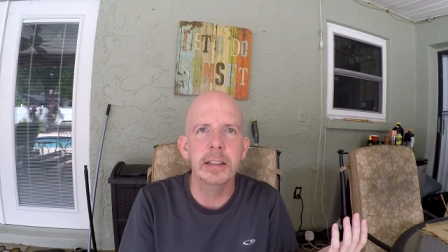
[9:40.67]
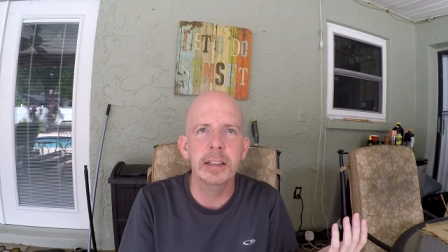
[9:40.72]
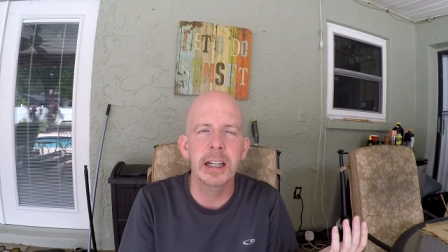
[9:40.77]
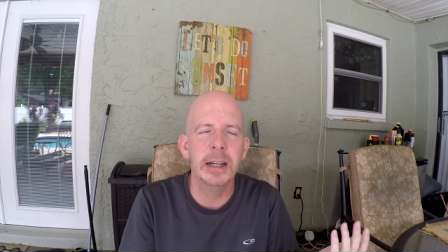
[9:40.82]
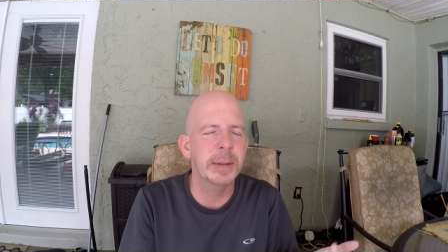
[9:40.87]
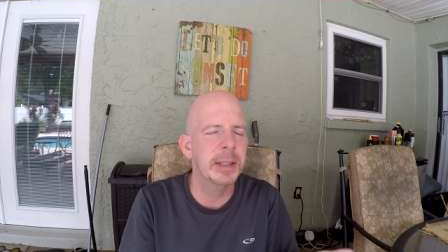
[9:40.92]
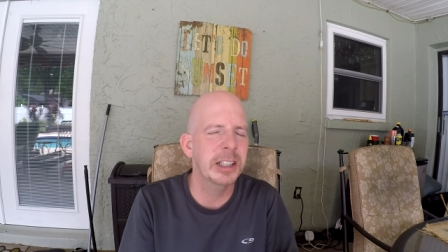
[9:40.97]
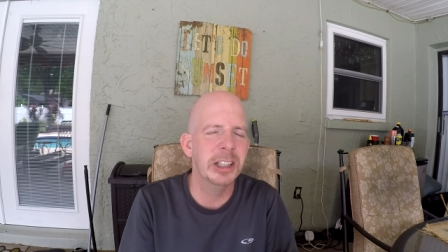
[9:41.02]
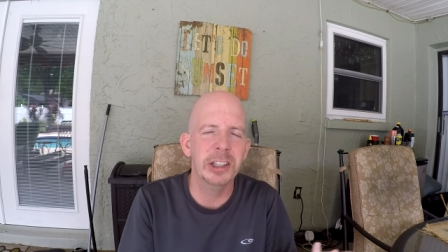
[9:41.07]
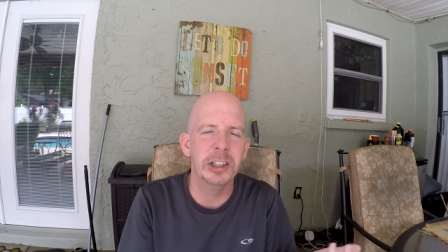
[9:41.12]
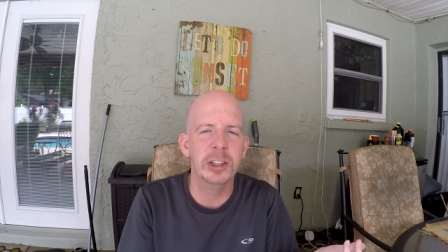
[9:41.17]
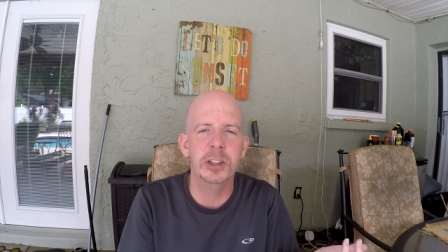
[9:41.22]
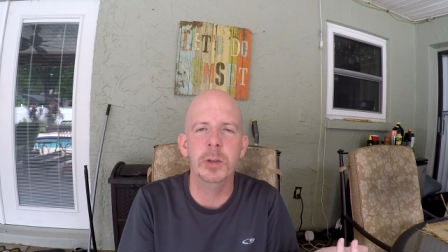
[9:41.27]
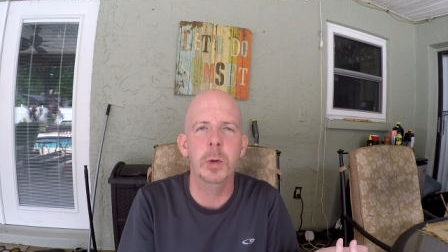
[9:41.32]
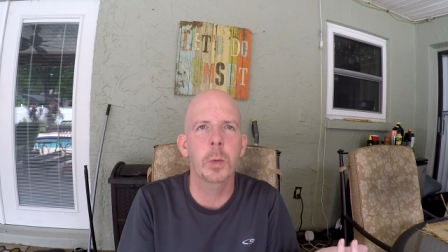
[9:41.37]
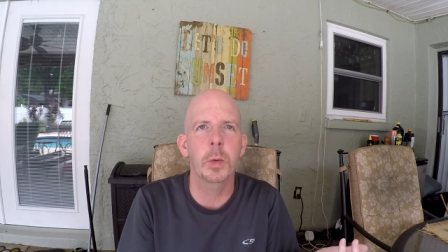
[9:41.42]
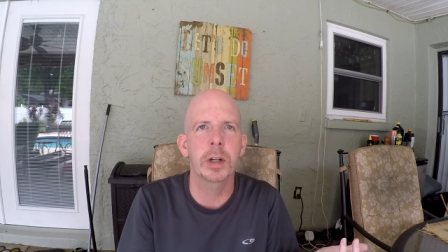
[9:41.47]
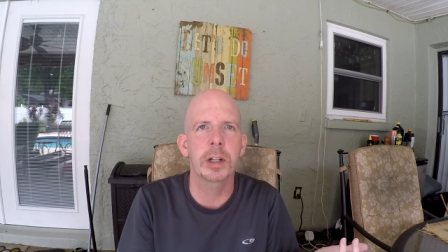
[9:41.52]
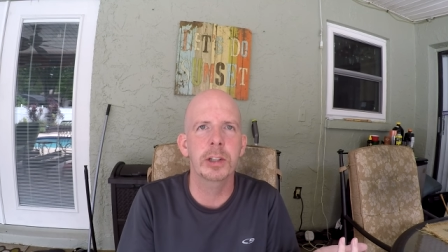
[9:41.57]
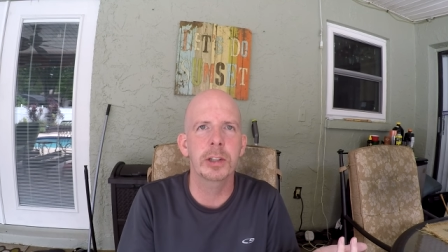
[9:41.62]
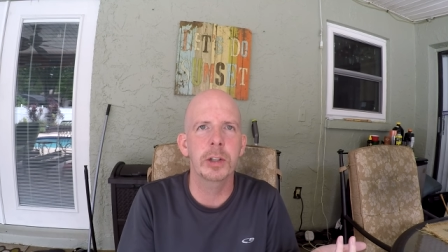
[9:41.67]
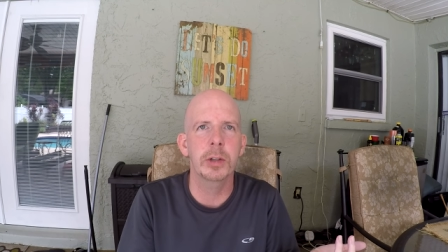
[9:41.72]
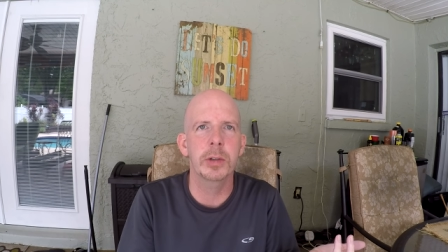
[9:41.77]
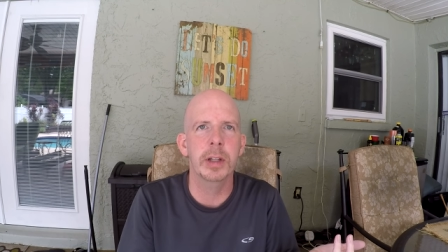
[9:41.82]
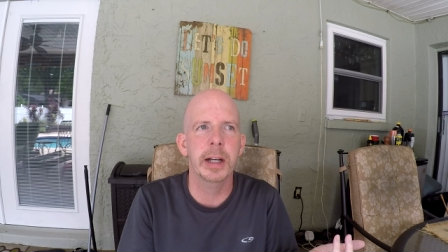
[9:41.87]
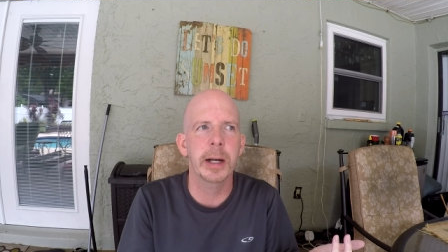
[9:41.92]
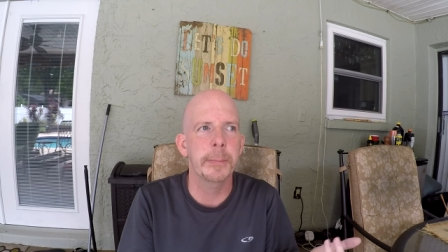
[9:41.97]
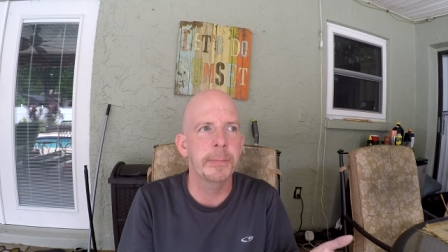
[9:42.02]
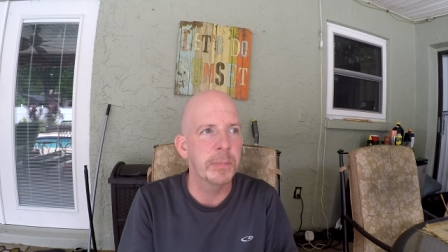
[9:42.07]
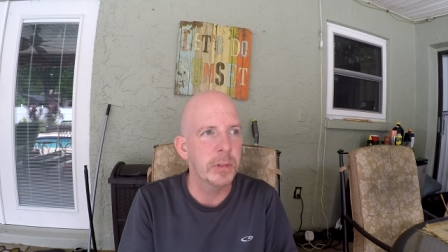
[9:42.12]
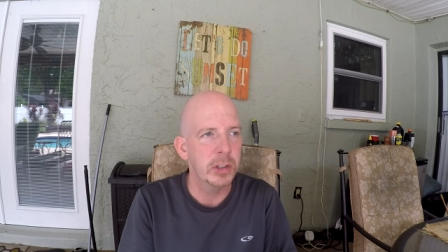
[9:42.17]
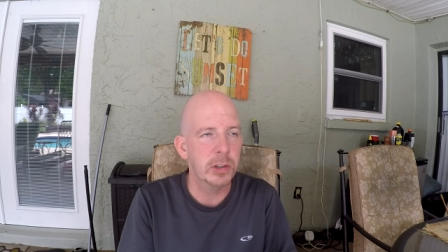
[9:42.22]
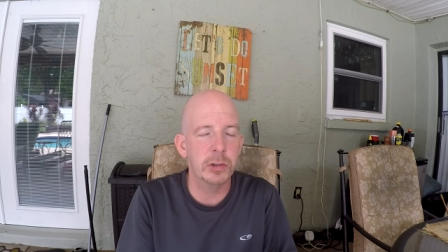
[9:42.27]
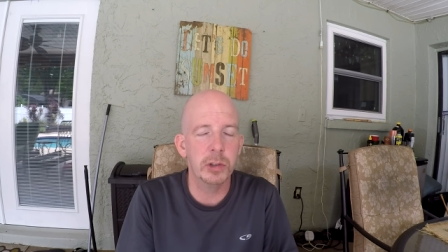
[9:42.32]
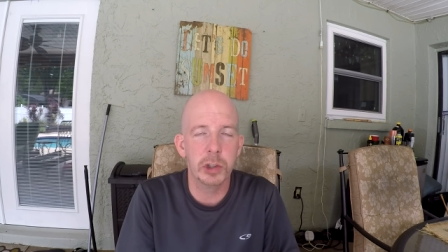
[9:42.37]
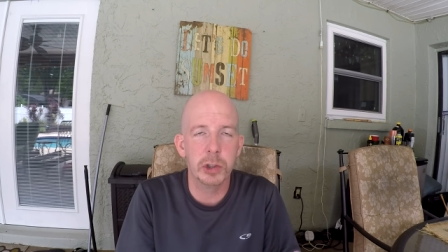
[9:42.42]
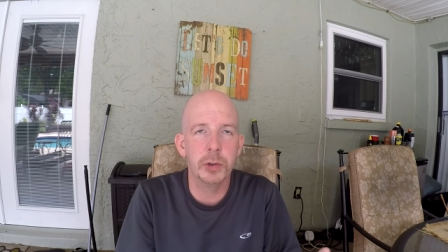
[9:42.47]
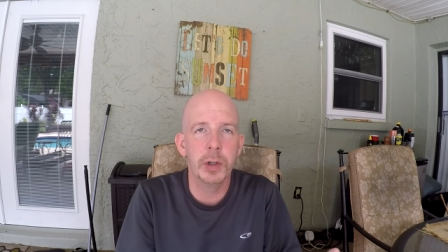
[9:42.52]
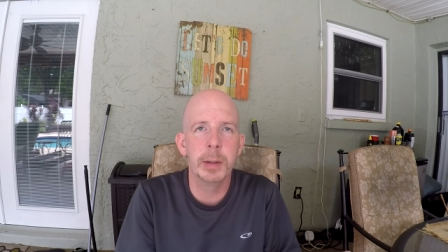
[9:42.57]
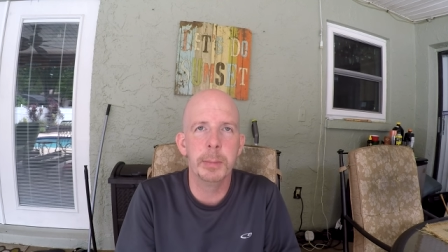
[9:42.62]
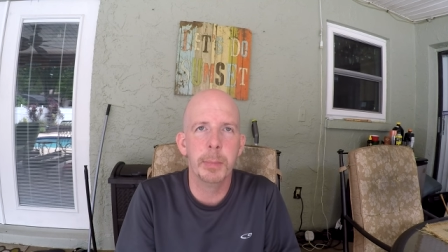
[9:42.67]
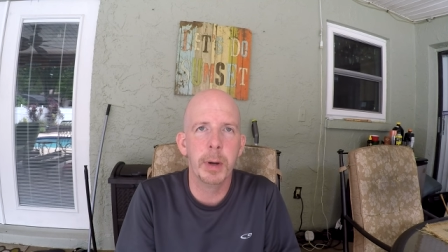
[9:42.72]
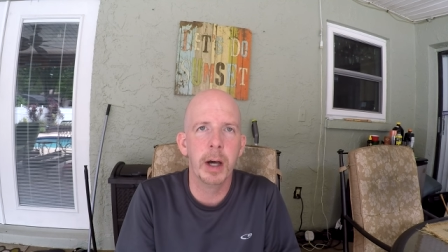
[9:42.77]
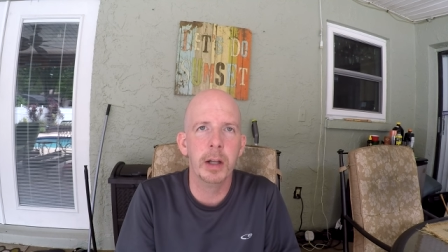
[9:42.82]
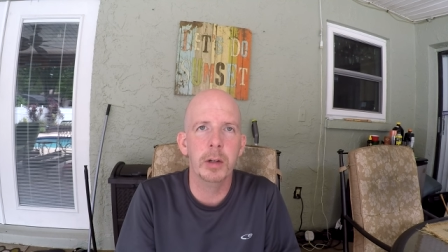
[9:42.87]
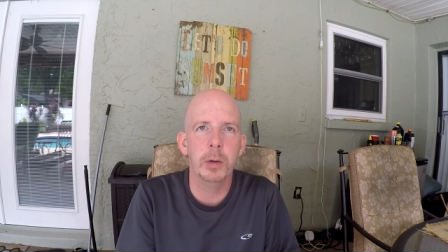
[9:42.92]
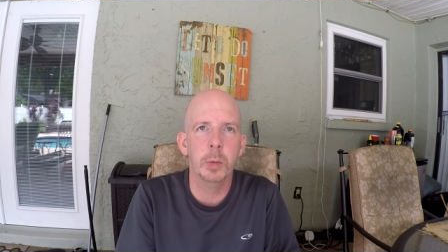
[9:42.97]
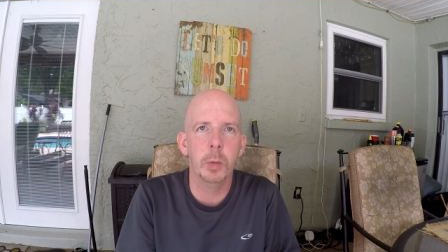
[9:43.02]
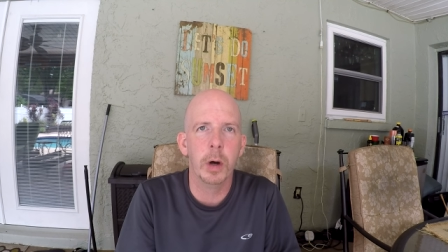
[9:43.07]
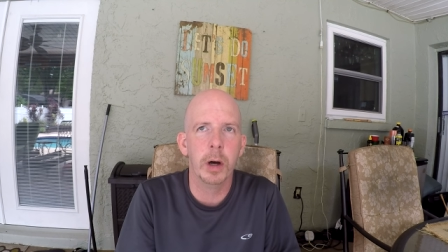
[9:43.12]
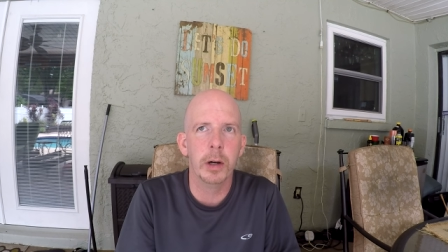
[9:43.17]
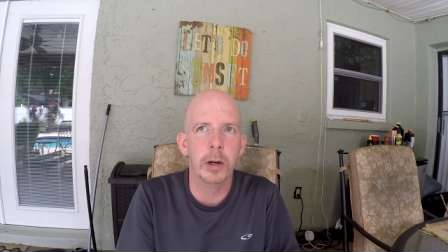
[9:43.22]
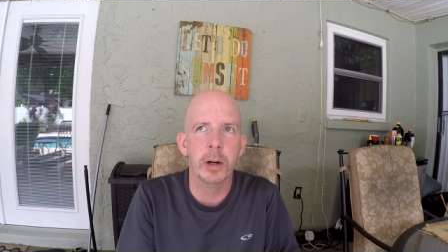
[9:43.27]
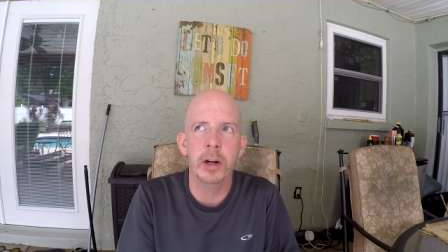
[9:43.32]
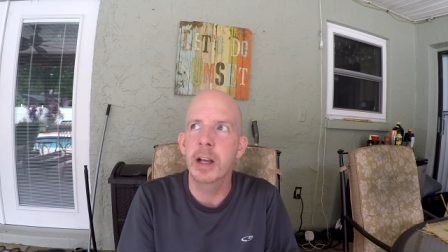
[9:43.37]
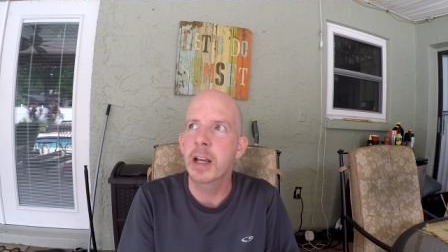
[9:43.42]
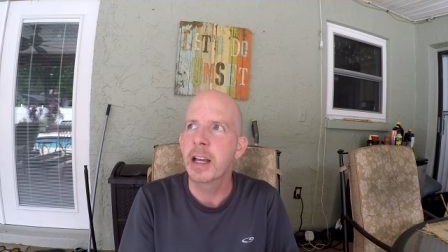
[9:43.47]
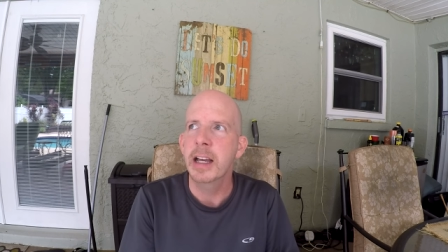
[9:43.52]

I mean, you just don't want to do that. So just drink bottled water.